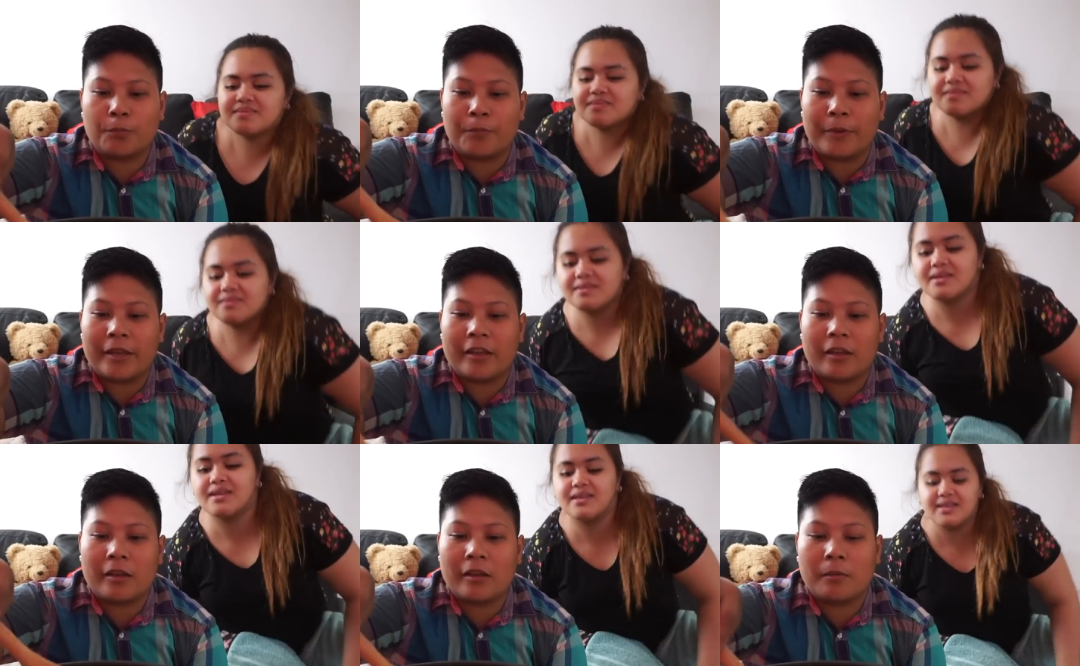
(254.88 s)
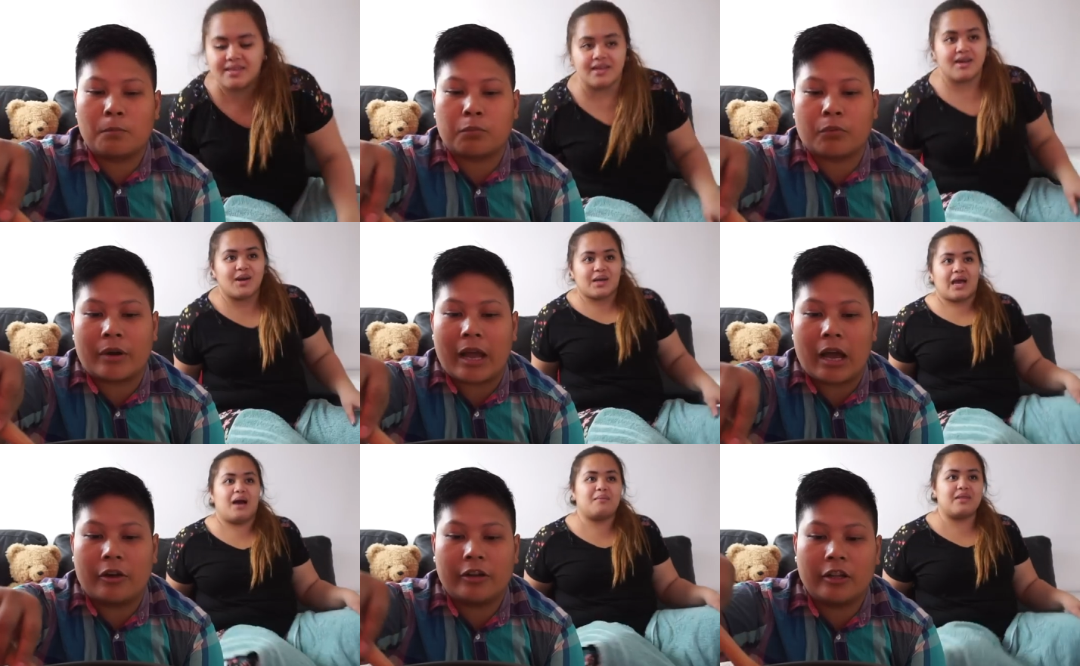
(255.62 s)
Speaker 1: to be
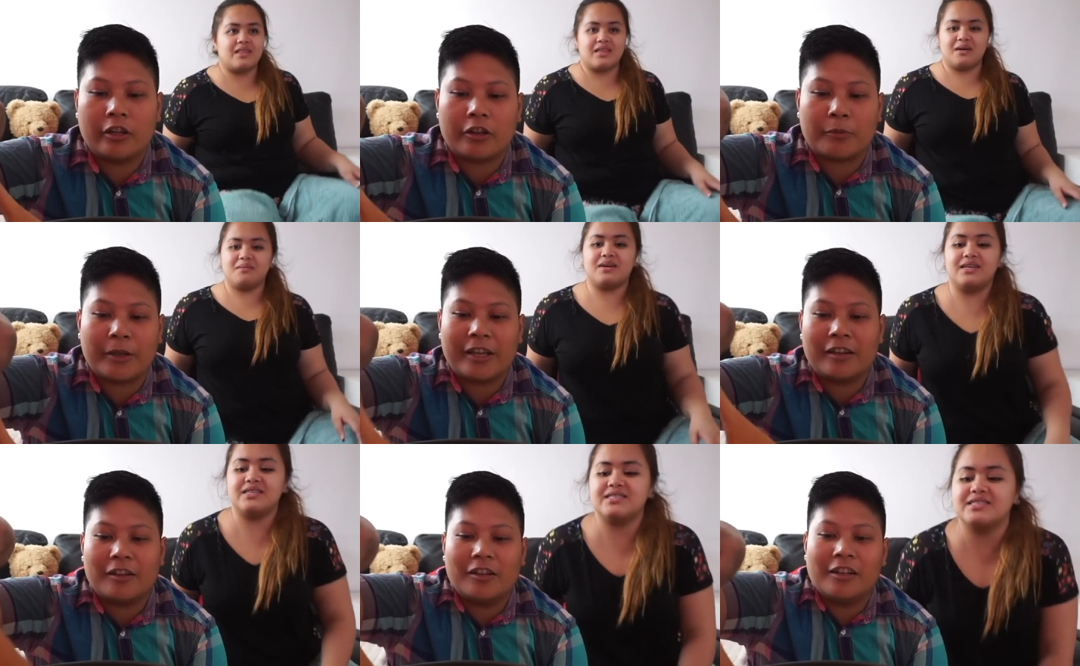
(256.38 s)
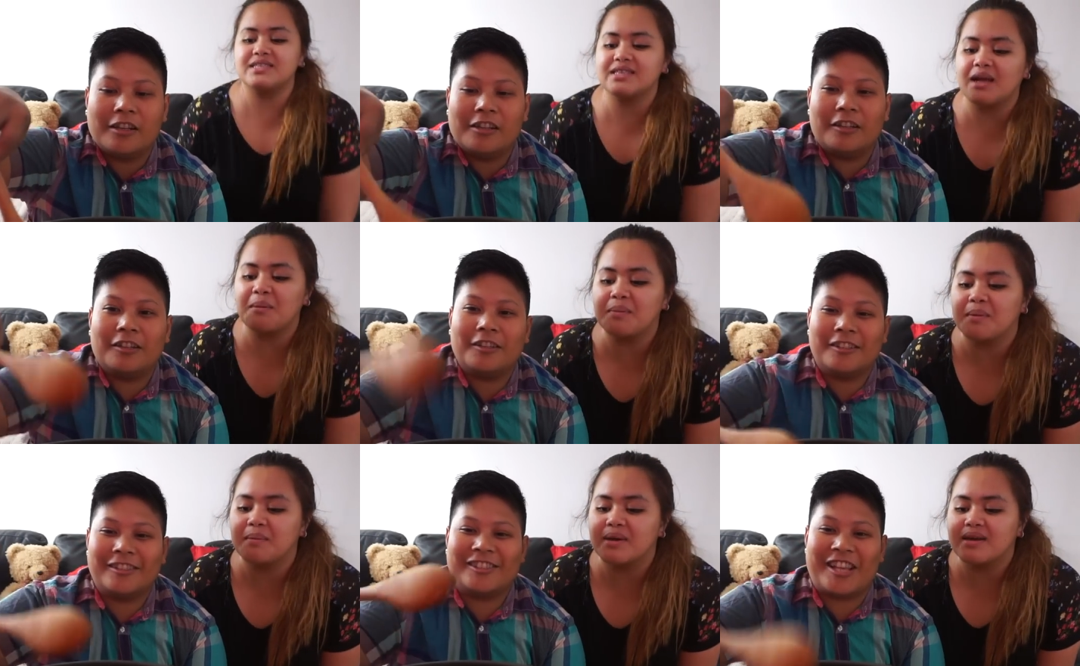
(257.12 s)
brown okay, a little bit. I'm gonna sit
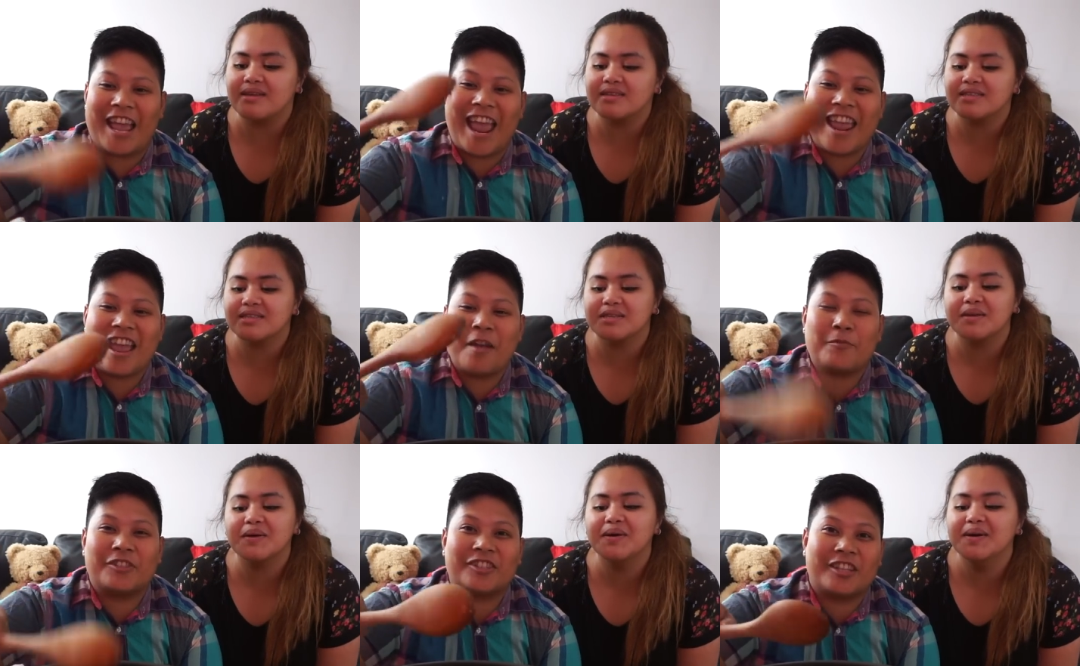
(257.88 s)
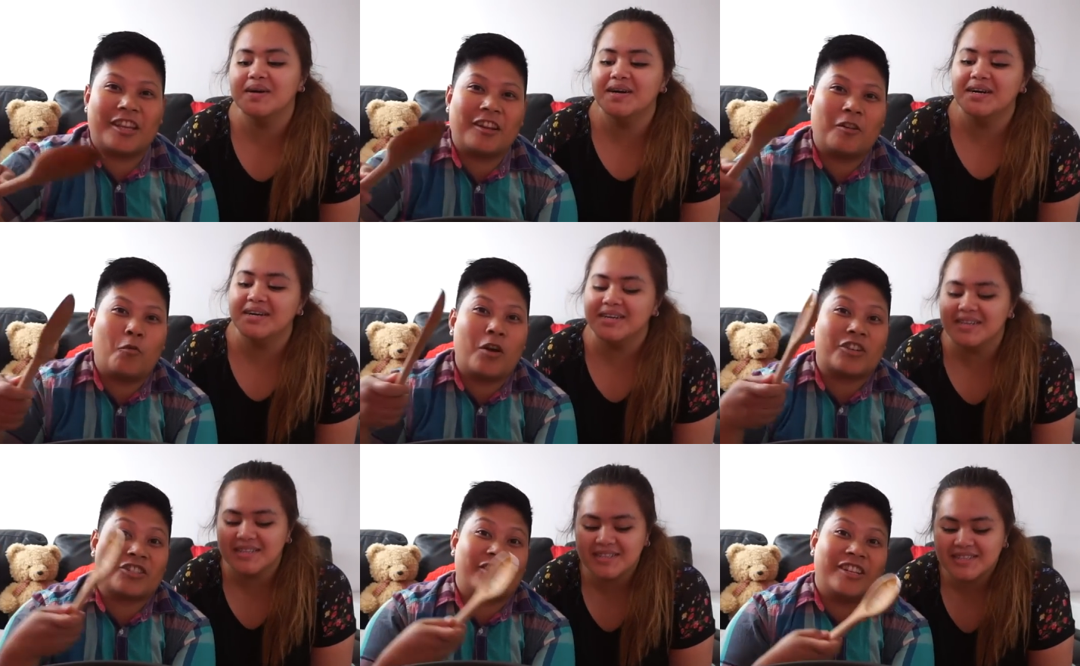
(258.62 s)
for a bit. So AM is gonna
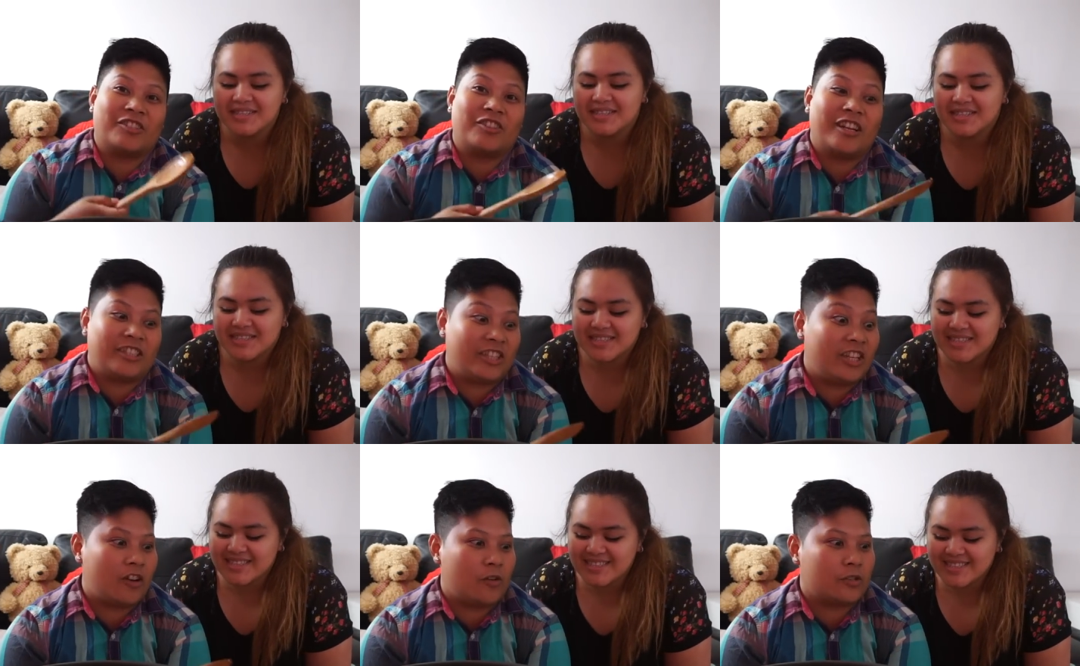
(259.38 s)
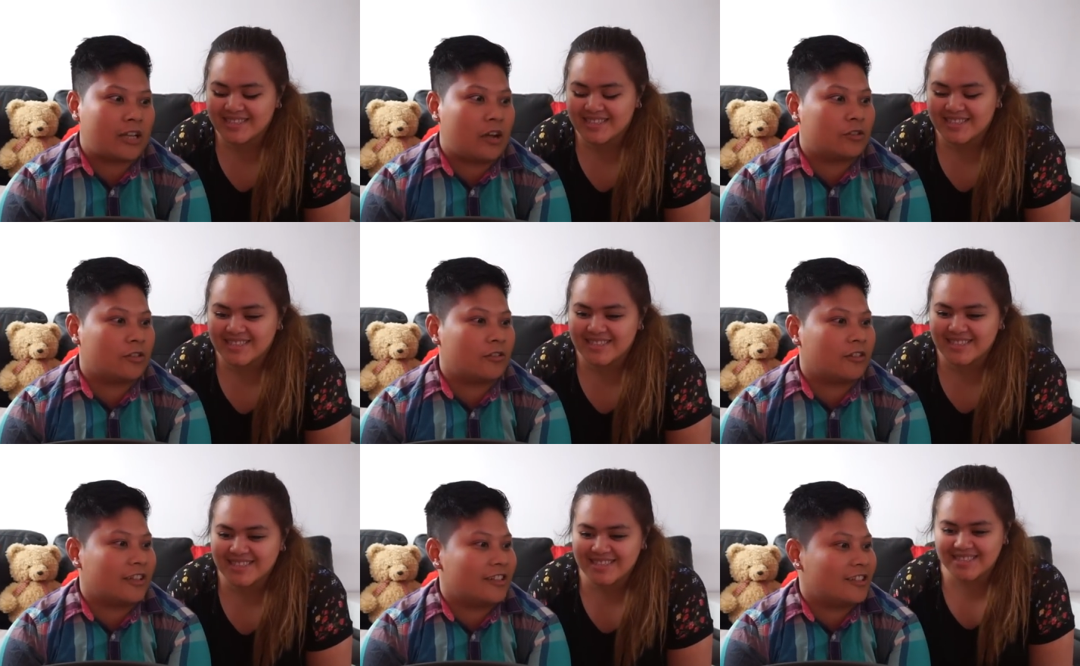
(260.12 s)
watch this so that she knows how to
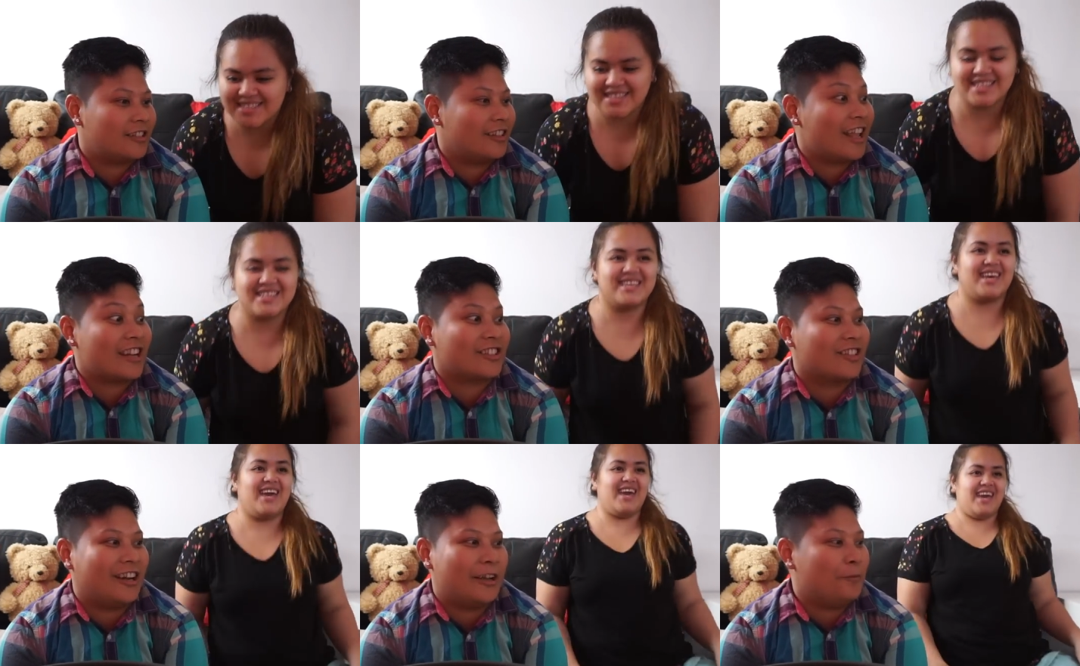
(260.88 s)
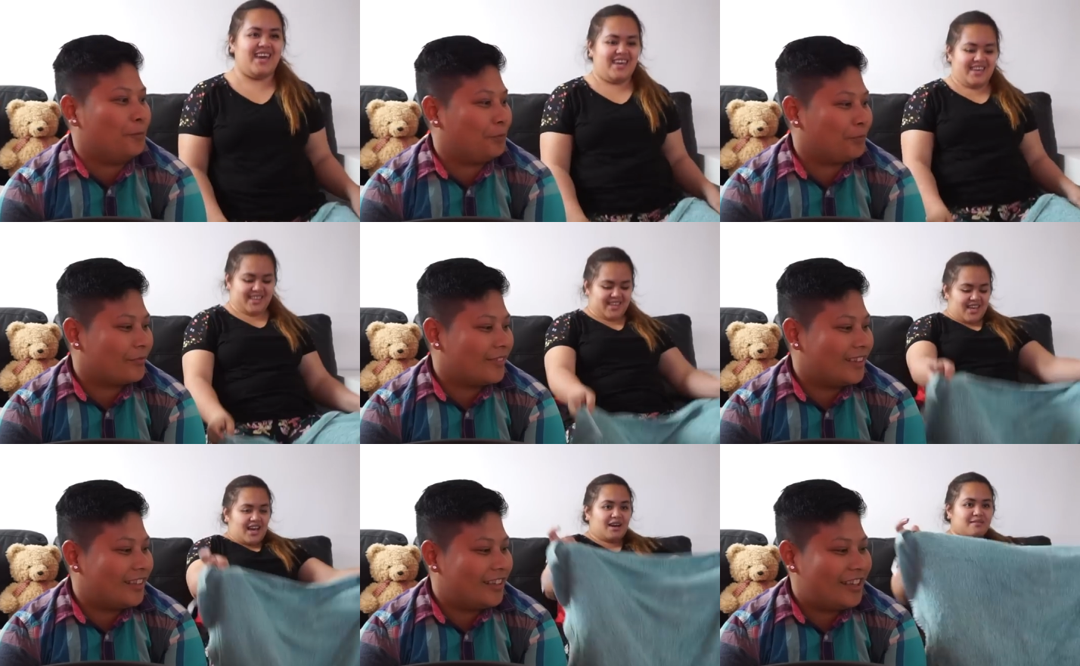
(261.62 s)
cook this next time.
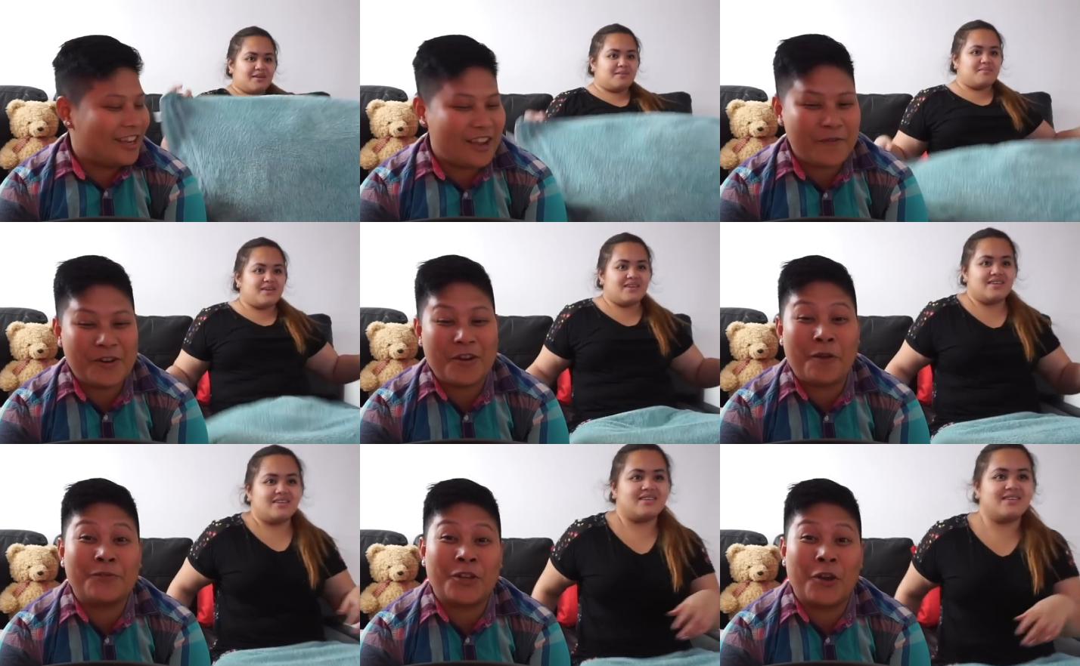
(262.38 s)
Hey. Even though I've